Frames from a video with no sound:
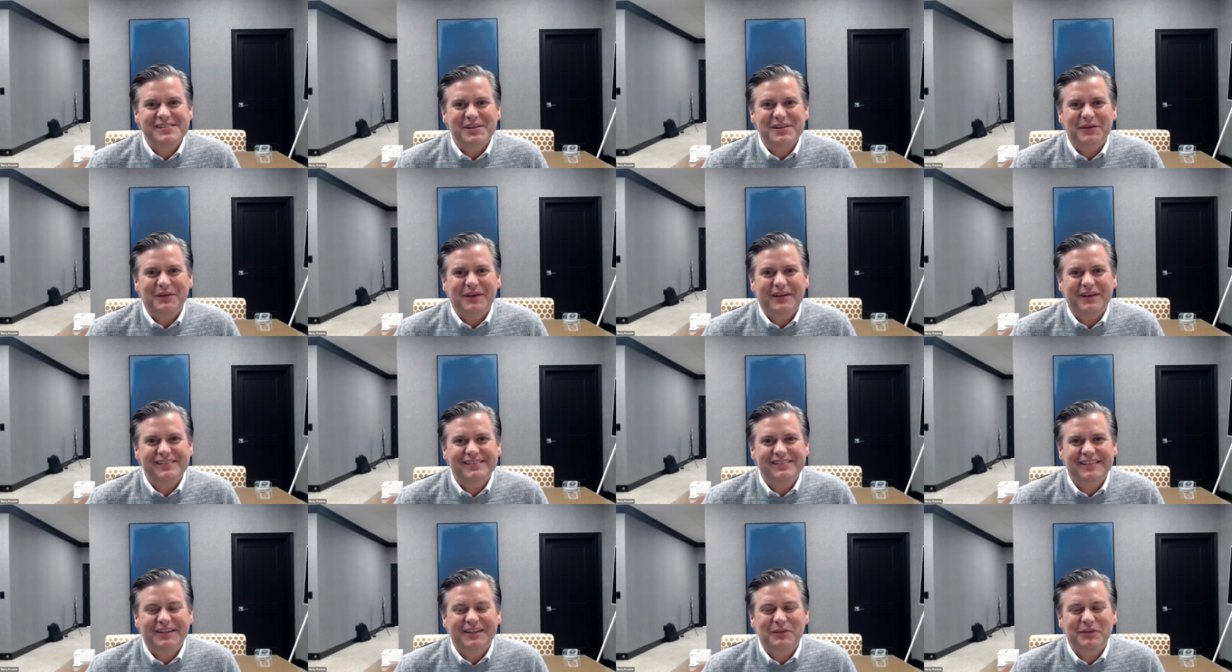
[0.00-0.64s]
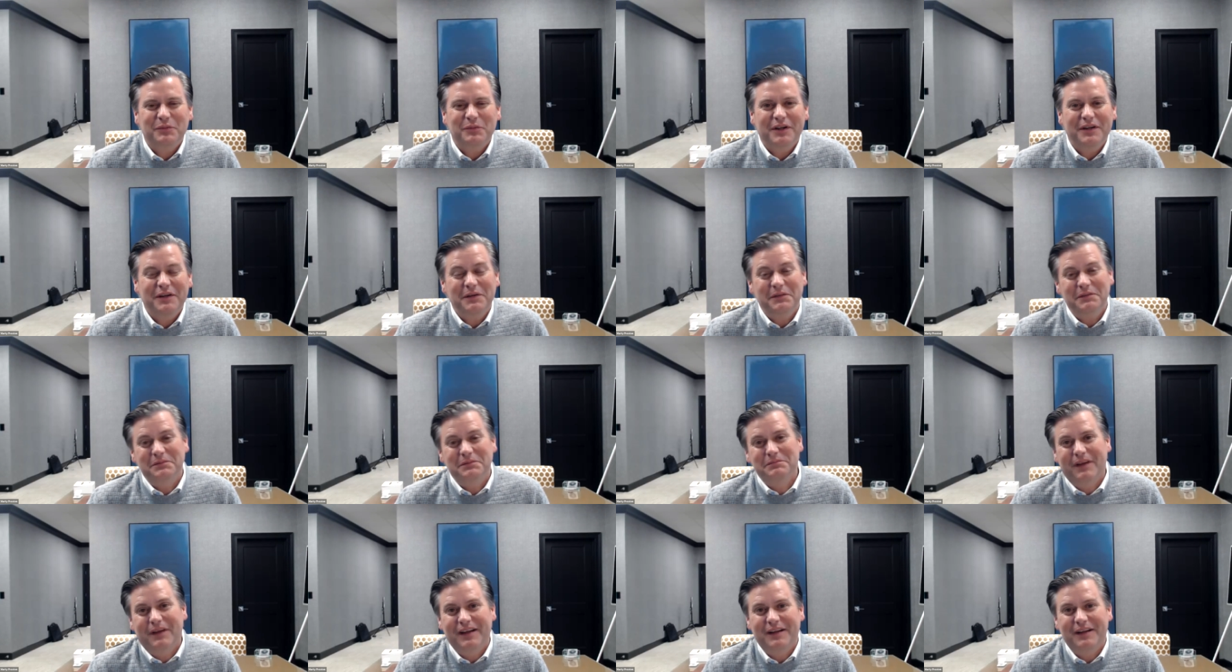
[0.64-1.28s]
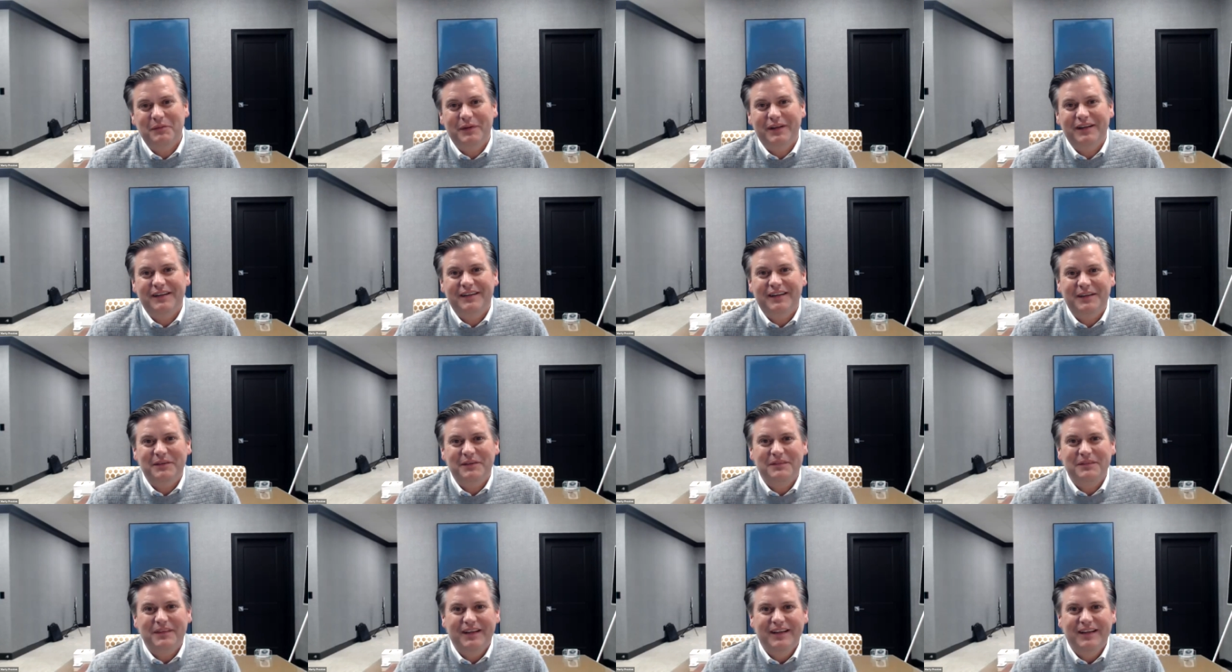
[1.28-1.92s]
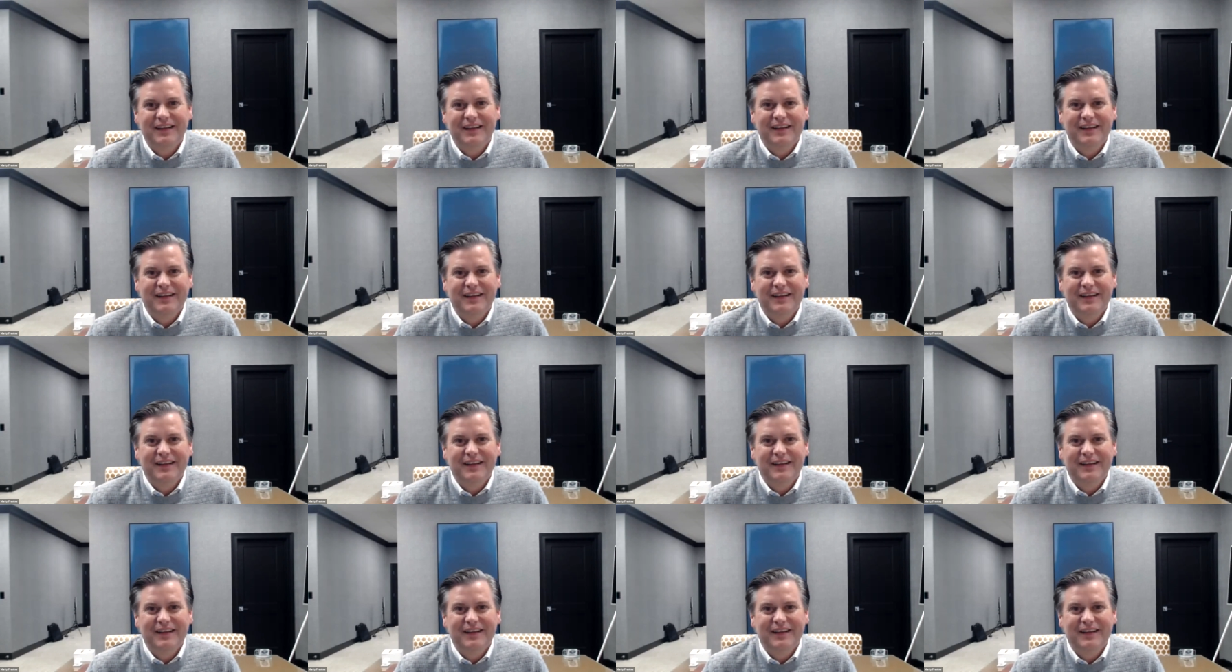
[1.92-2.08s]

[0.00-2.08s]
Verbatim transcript: So I said, well, I mean that,